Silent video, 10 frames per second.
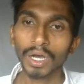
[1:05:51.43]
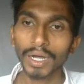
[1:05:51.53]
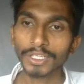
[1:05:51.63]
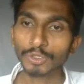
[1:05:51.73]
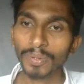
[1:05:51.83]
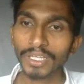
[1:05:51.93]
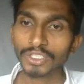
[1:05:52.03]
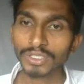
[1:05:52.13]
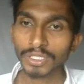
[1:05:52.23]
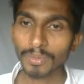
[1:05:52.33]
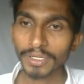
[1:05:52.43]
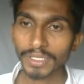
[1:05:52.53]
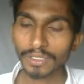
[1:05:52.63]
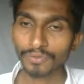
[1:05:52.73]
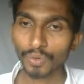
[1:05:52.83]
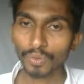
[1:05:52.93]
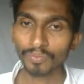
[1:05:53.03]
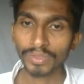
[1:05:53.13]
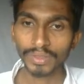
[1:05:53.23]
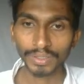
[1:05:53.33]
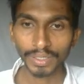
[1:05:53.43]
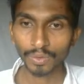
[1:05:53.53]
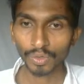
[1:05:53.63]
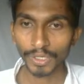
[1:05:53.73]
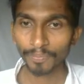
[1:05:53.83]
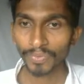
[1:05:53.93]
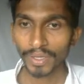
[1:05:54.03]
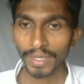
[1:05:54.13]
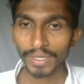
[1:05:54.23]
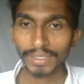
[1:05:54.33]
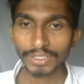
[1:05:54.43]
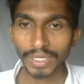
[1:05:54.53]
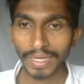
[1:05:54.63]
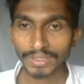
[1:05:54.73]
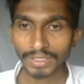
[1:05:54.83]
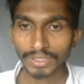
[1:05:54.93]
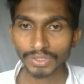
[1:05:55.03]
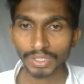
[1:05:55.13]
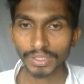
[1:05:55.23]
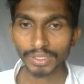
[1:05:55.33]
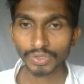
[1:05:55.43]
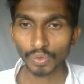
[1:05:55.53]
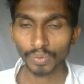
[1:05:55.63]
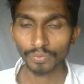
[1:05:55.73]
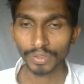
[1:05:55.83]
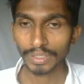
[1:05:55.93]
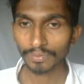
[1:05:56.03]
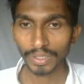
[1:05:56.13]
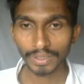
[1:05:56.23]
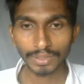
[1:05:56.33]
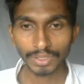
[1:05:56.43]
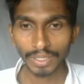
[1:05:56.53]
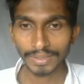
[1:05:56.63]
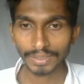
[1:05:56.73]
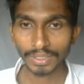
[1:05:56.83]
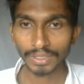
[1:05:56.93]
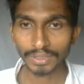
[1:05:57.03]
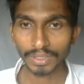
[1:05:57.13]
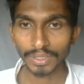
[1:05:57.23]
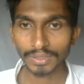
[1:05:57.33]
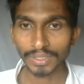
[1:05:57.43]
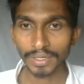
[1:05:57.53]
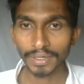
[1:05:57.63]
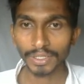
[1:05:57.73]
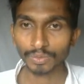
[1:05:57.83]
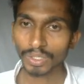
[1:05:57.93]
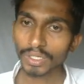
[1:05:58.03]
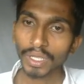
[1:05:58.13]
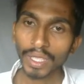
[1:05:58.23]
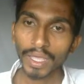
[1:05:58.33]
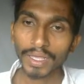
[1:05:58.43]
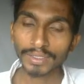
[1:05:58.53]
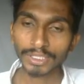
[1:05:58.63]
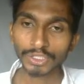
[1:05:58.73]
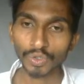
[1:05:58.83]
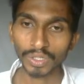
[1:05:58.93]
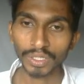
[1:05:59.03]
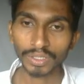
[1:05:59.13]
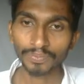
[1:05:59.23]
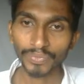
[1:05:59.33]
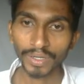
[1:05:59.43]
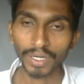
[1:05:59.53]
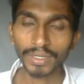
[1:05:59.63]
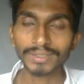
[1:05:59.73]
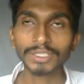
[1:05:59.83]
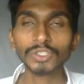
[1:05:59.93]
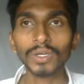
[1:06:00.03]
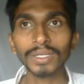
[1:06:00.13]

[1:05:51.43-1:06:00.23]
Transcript: Dispatch set meeting info, done. Okay, initializing in state, so here we are initializing it, it is added as well. And reset socket, reset socket